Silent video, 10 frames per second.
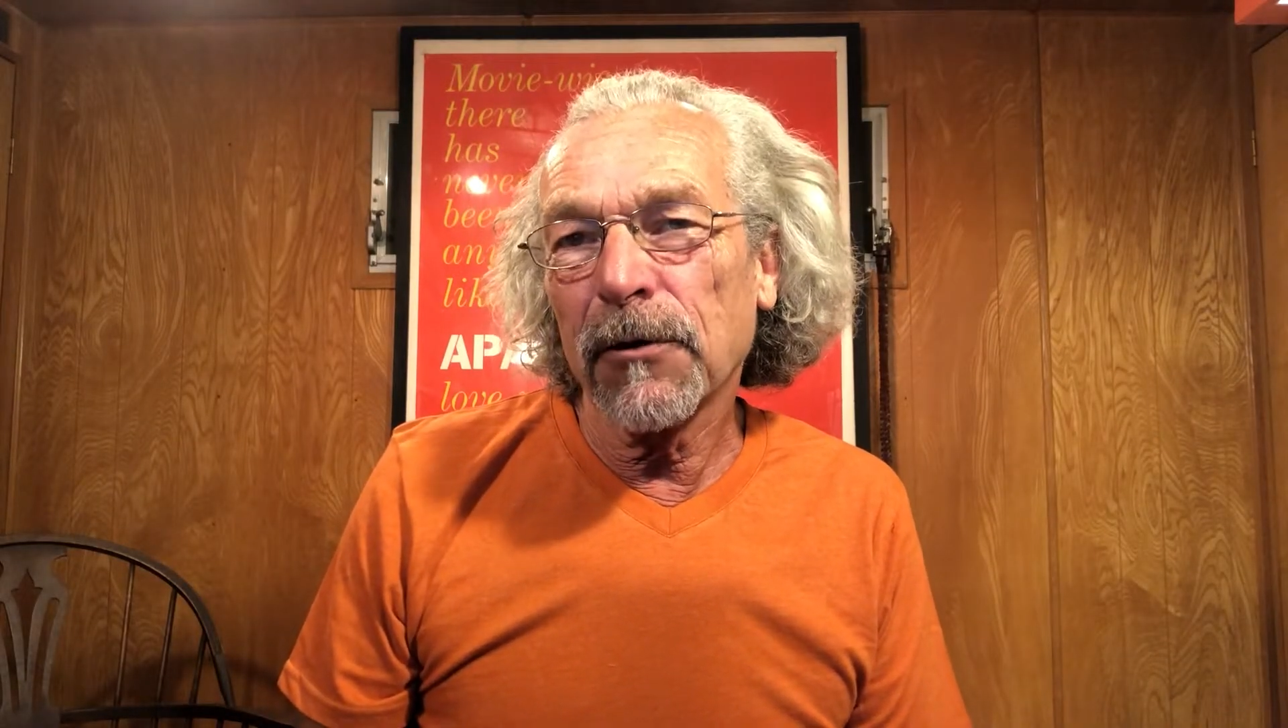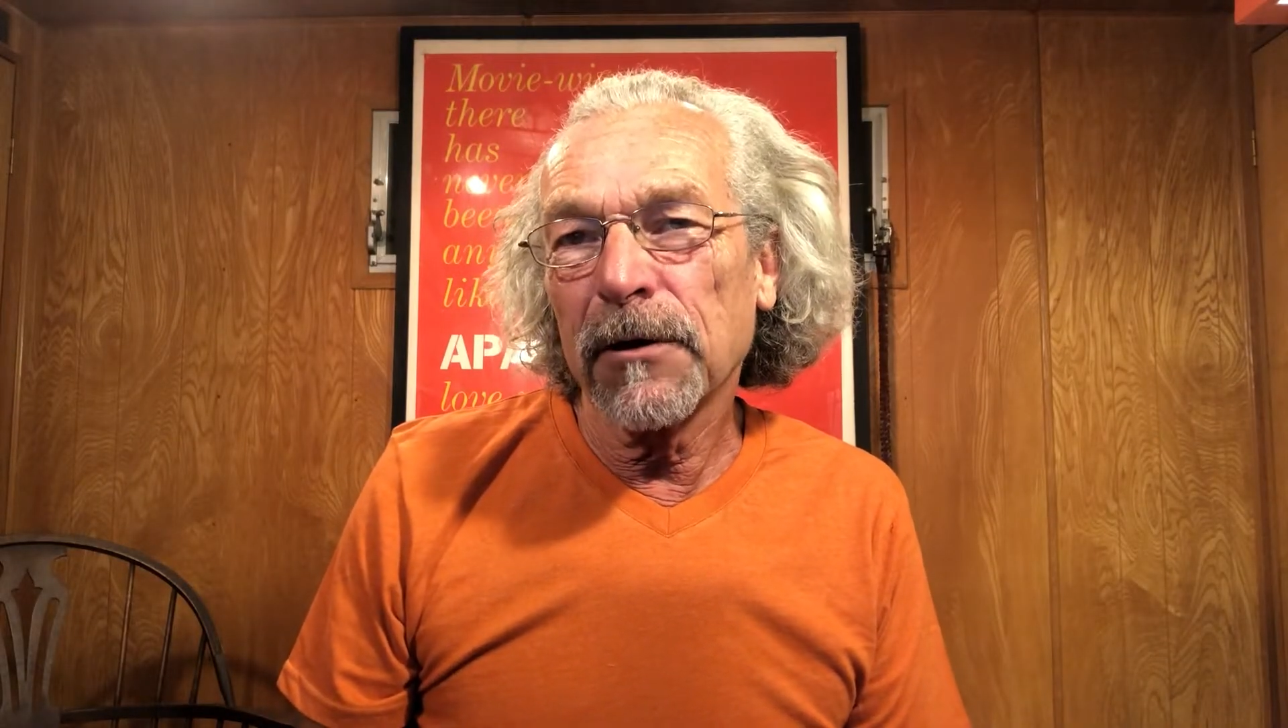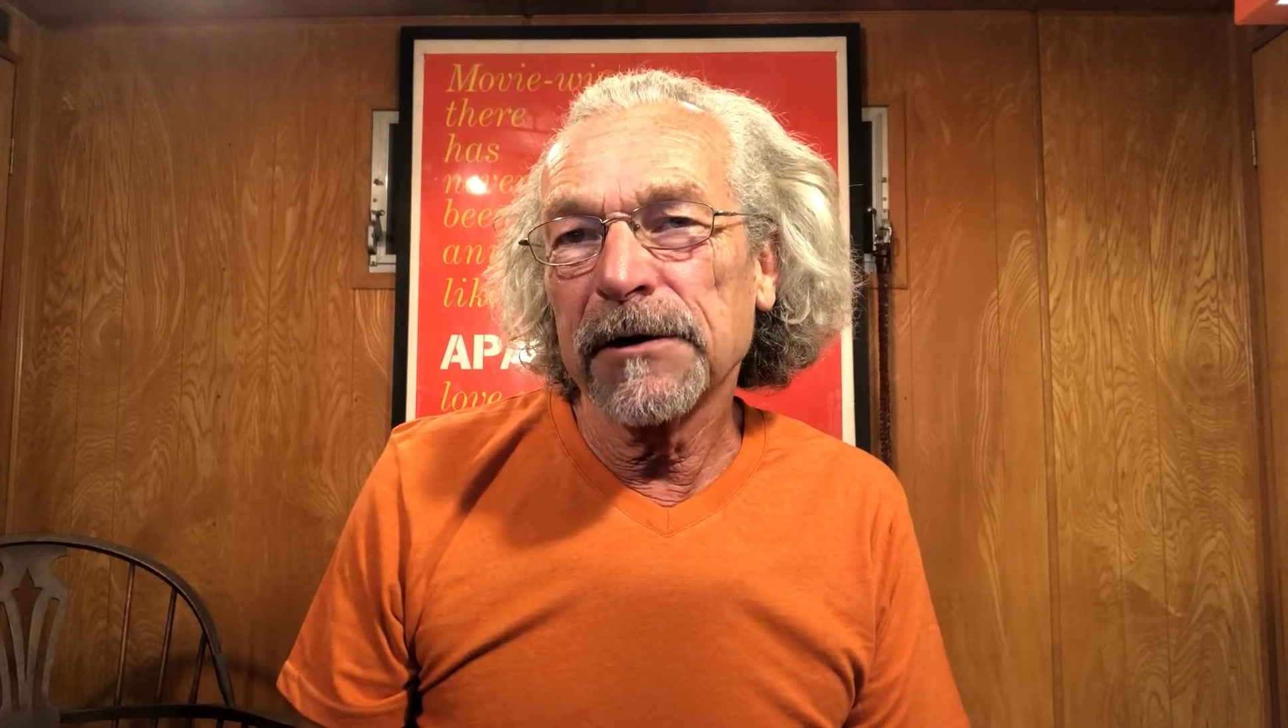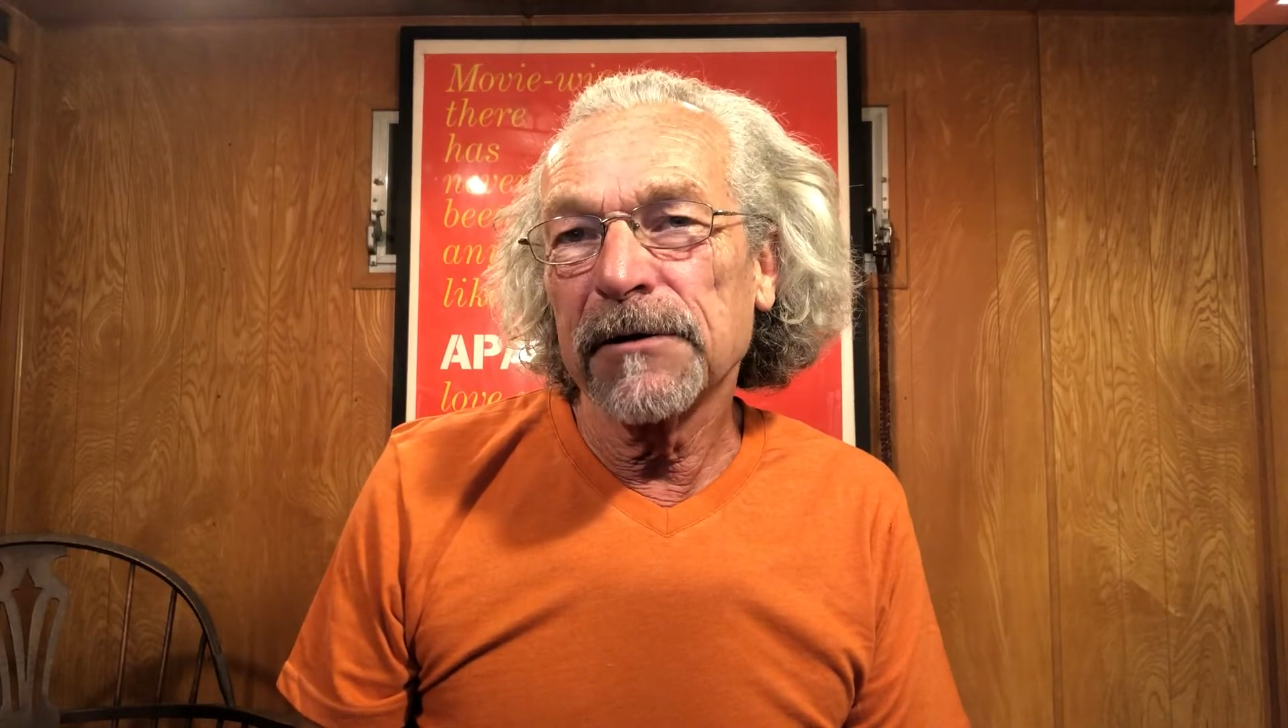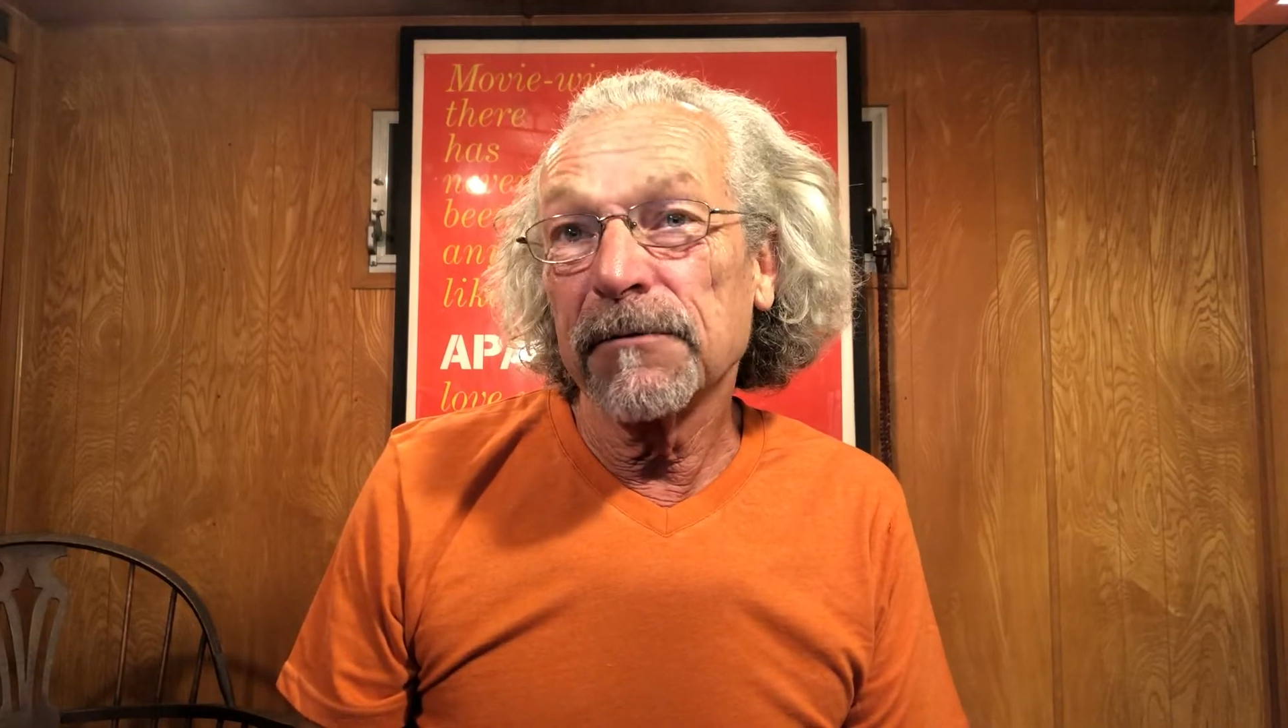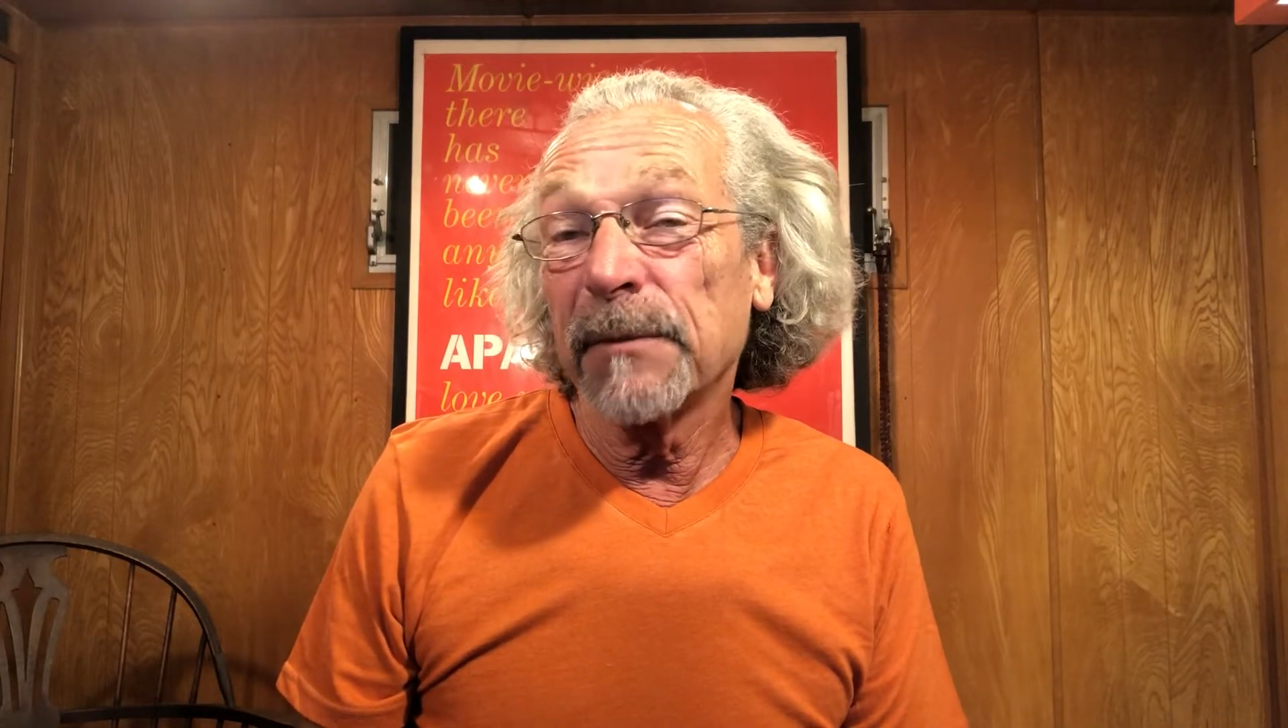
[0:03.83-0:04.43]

going to